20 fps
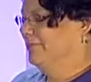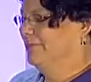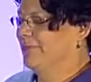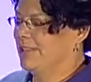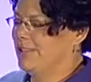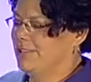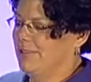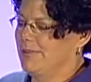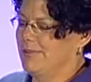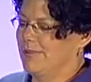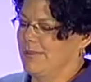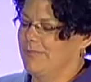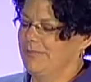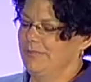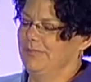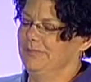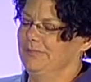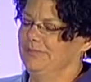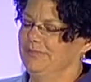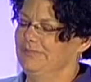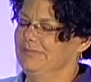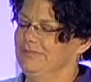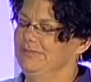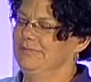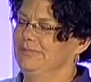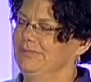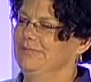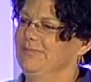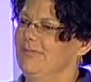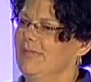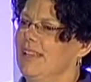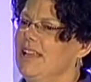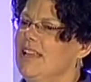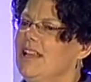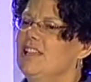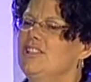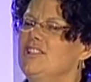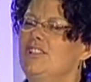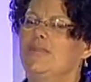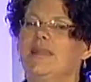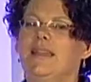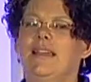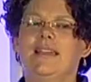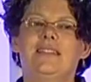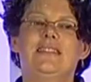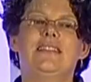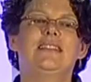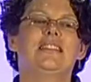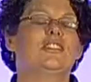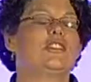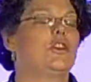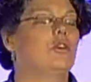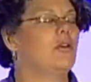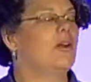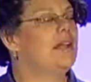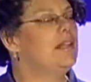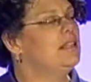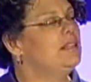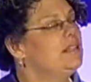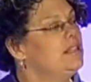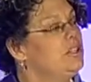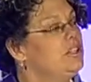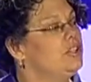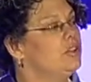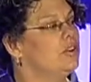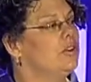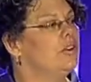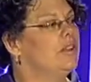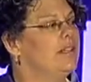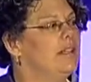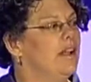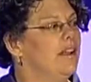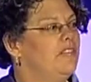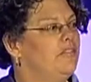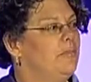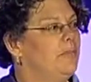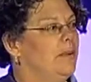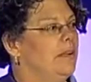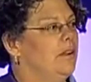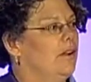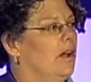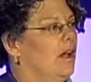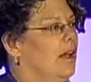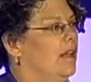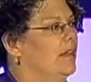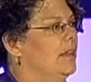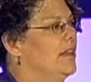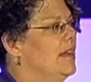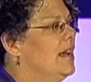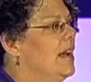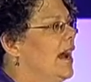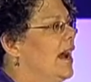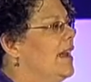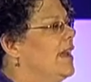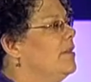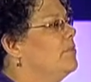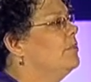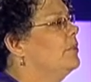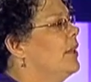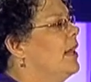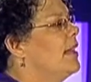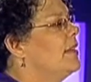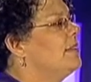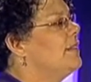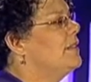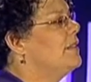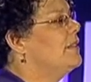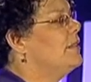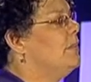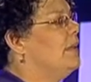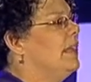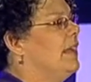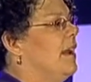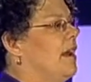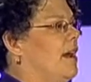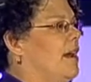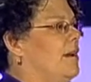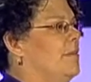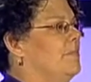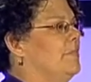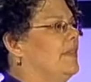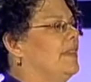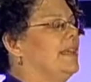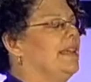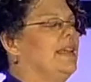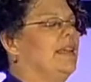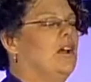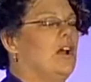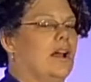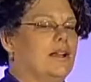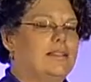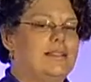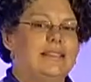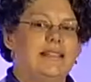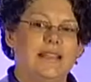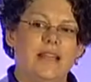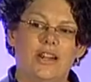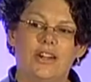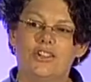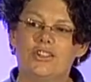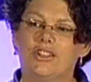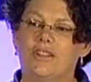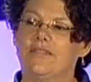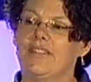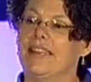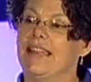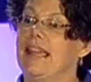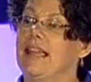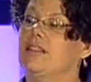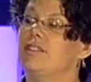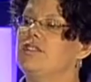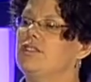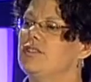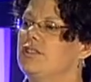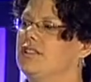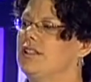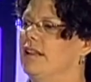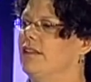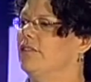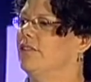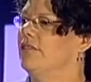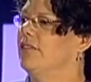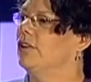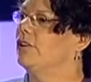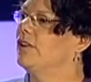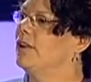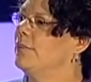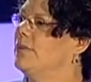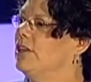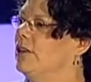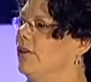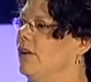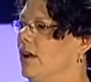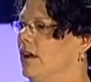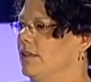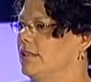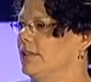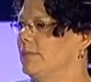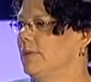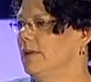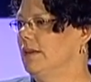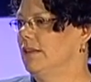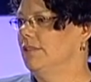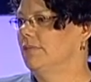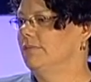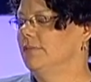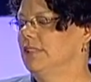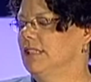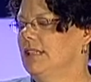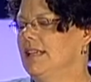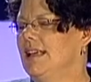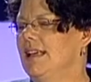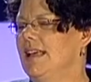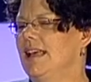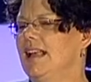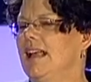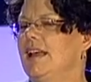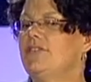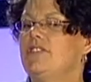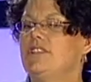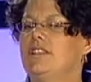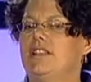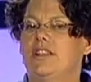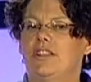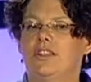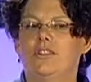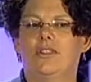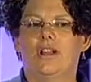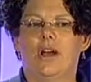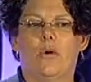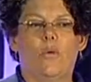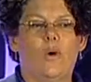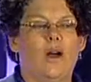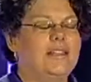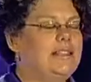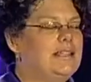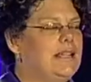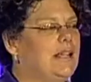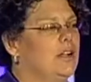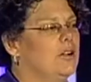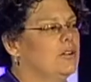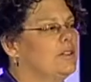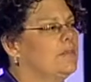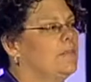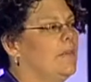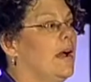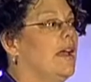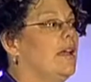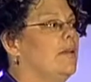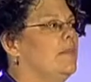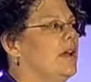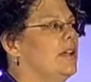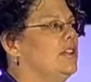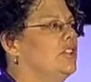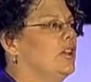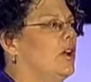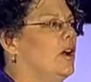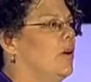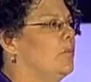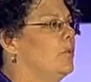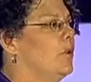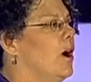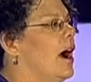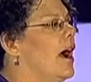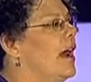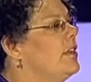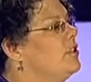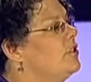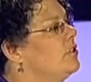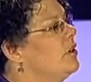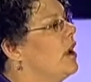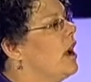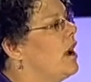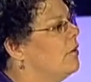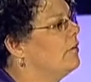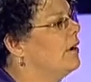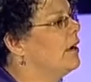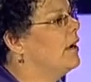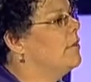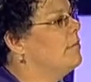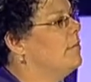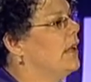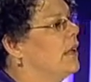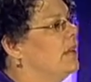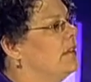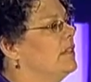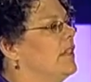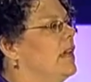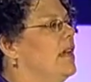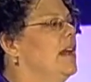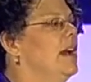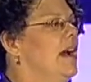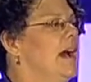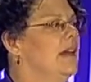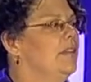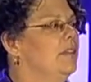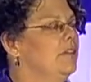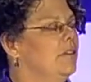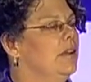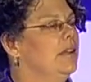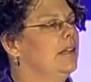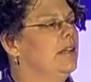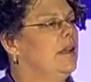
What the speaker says: Excuse me. So because of this crazy journey I've been on, I am blessed to become the concierge of the Cancer Center of El Camino Hospital. And I have to tell you, not one day goes by in my job where I do not recommend either an